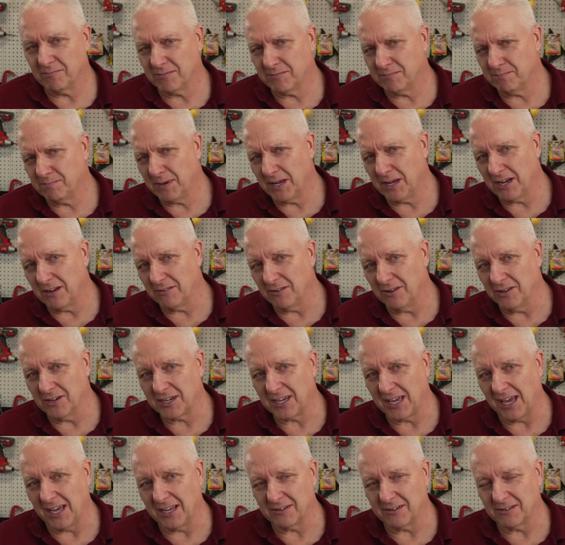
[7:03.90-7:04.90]
bit of a
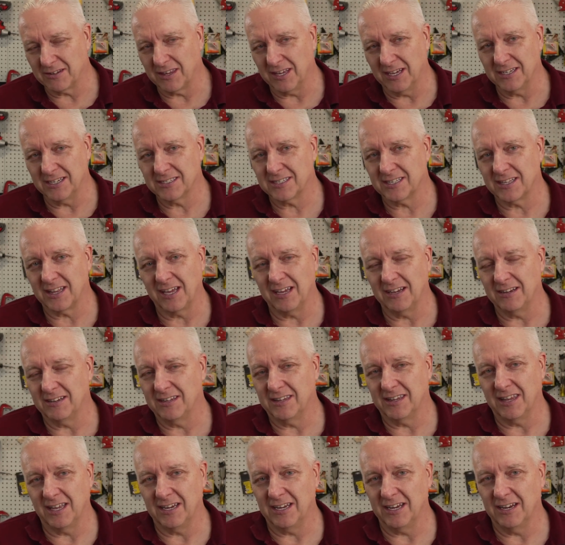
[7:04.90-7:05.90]
look at things they
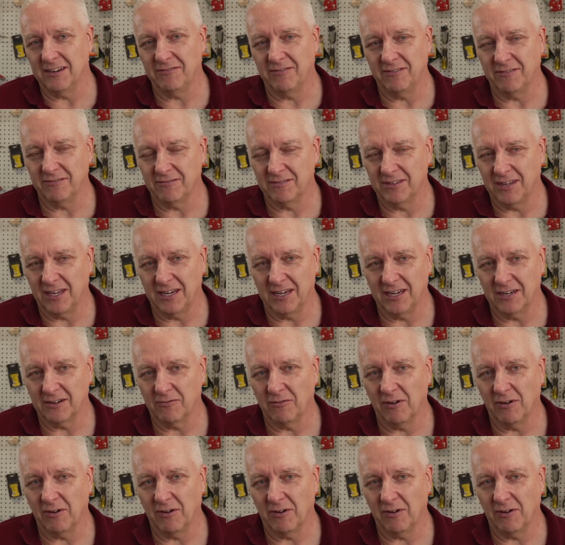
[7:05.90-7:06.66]
did